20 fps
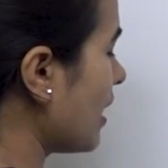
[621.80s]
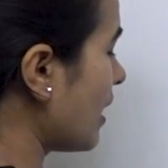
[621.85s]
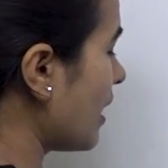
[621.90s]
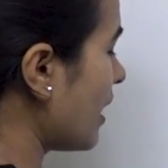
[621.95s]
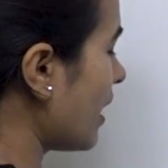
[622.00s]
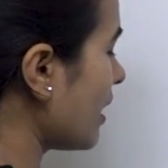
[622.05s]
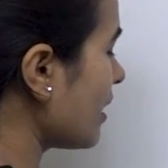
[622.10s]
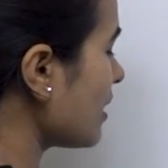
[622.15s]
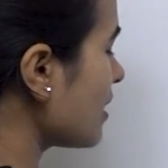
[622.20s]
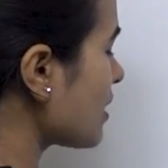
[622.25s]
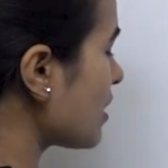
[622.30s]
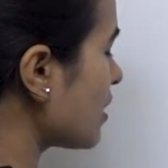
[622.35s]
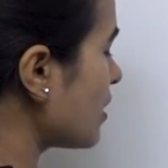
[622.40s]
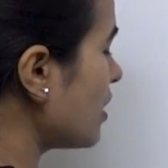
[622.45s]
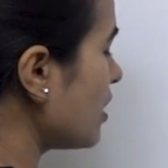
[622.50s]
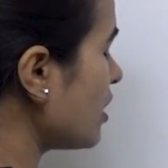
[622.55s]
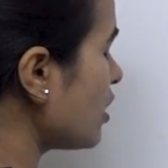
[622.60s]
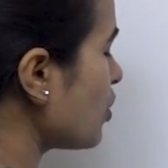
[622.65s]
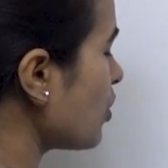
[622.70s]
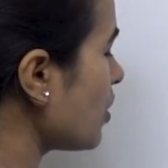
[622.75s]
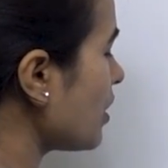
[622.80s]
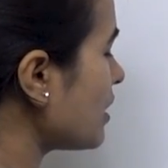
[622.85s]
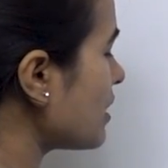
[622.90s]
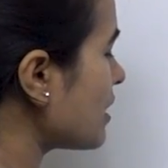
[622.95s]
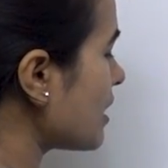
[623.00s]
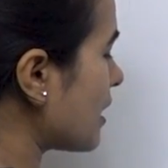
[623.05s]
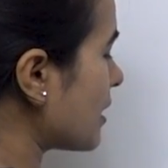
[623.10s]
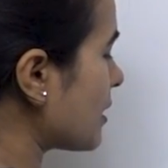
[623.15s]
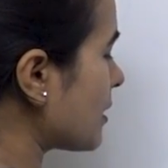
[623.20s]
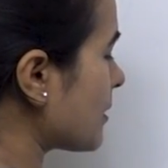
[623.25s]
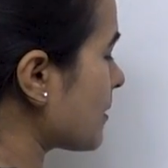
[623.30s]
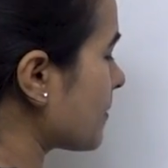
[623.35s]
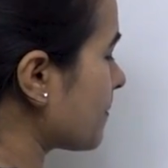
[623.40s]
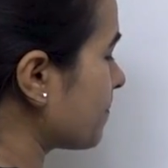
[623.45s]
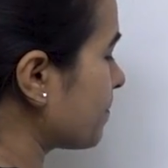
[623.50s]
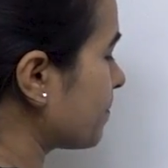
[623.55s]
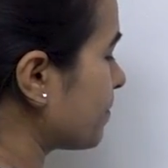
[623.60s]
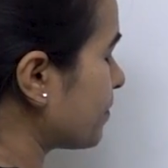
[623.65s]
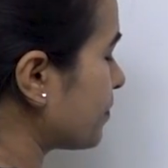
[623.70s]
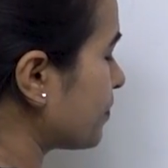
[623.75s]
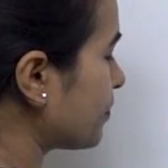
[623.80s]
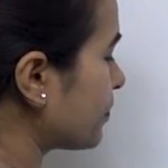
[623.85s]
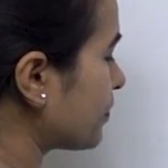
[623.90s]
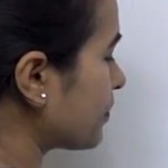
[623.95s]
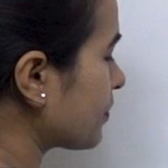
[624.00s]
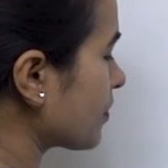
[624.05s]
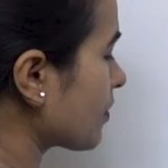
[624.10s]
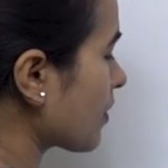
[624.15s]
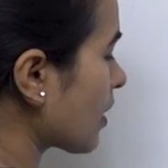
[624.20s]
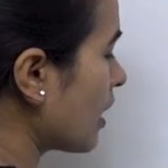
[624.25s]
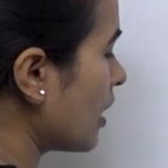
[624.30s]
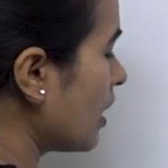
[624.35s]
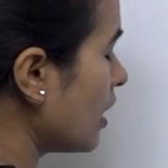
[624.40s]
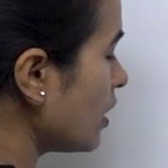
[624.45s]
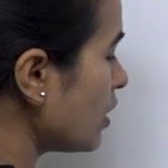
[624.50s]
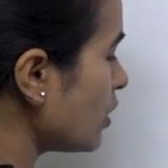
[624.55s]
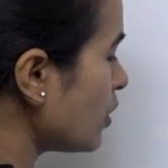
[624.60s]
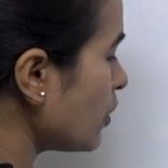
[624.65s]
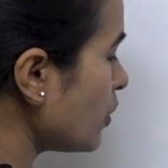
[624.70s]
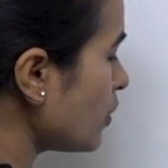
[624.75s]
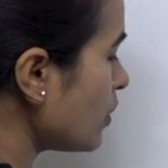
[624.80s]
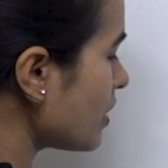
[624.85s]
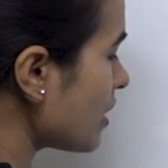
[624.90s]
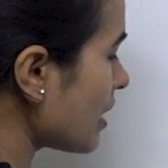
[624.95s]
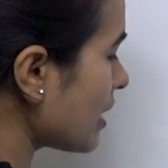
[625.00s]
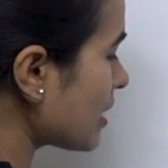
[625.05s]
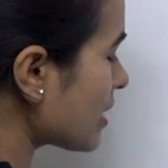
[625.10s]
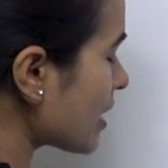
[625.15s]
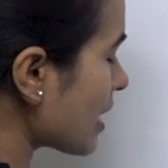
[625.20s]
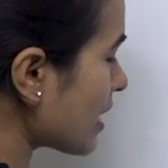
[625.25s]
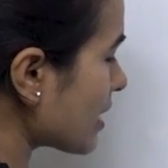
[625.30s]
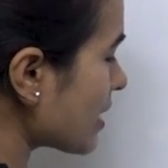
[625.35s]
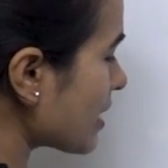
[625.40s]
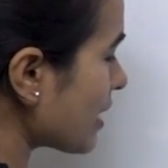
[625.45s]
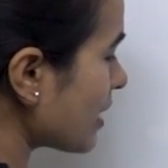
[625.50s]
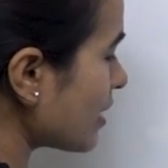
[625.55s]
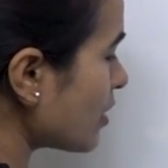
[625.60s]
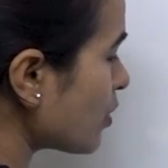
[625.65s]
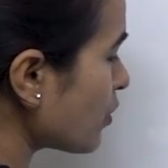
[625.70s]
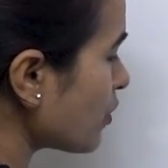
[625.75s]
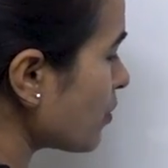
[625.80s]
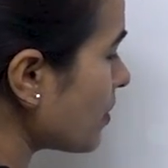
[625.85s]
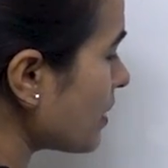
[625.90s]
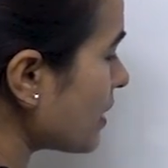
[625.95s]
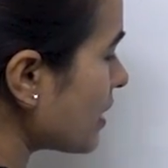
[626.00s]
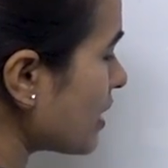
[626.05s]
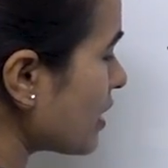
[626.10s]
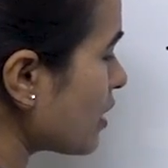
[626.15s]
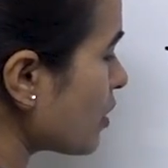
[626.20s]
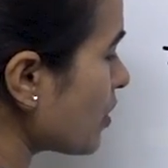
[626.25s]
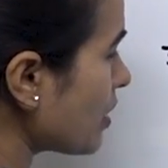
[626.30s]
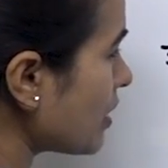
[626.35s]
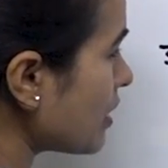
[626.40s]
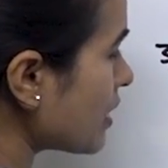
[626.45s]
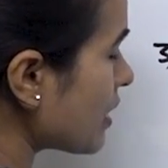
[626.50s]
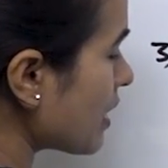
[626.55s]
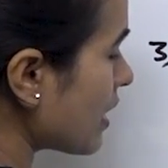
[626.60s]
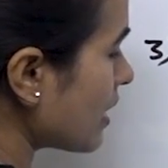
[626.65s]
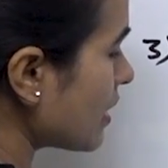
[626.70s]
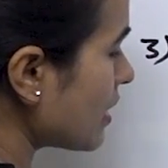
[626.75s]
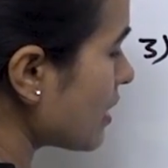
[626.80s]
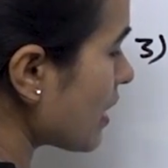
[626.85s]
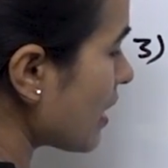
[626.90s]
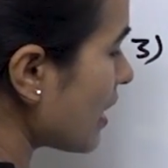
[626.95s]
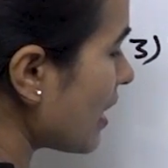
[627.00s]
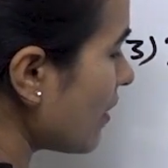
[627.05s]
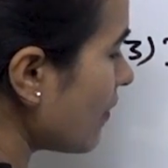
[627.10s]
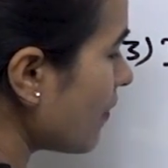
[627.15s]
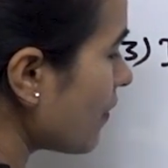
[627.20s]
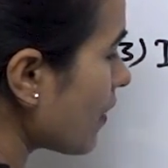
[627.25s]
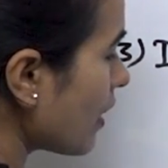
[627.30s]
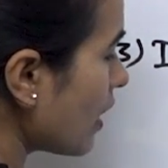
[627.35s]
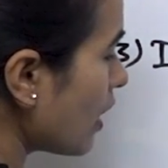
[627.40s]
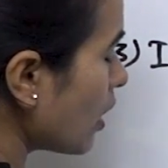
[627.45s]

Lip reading: Next, disjoint sets. Two sets are said to be disjoint sets if